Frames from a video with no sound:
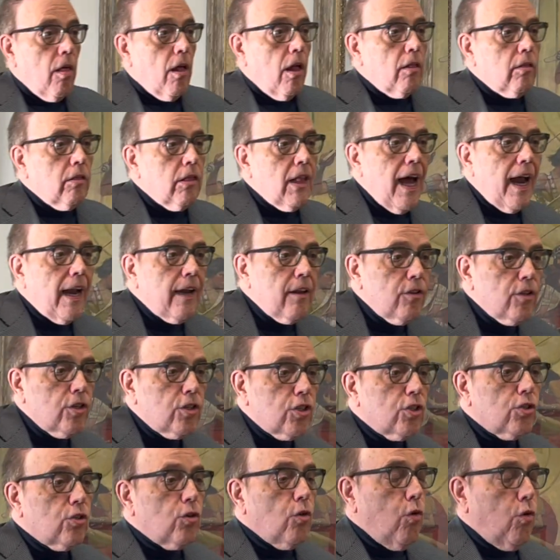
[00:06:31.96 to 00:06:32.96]
A lot of the
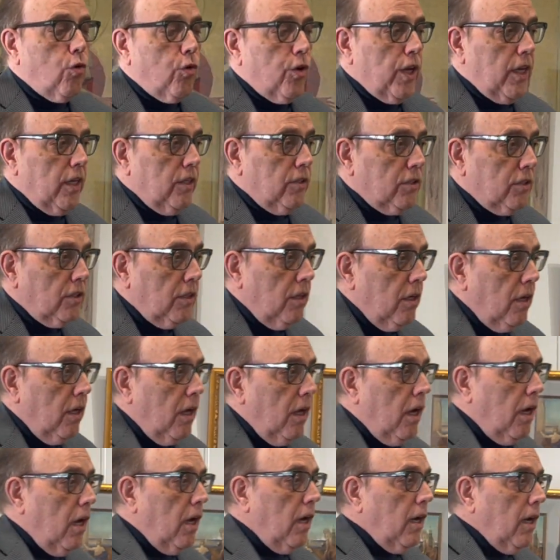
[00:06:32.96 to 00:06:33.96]
stories
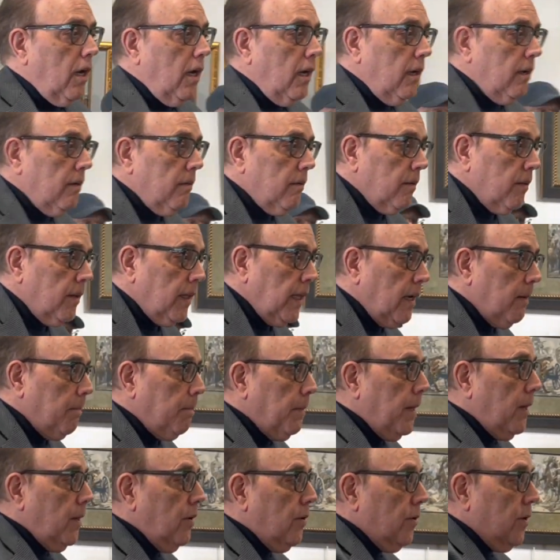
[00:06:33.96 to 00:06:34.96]
that
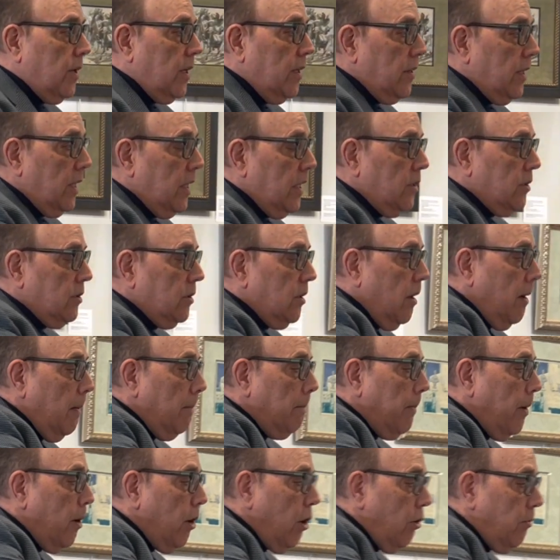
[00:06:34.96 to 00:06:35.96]
appeared in these
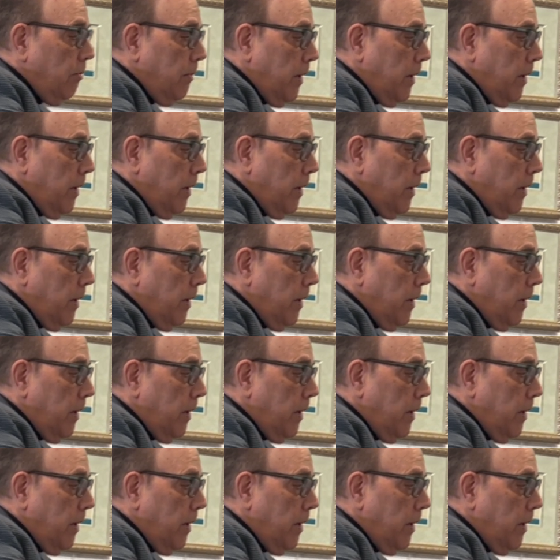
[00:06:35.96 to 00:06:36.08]
pulp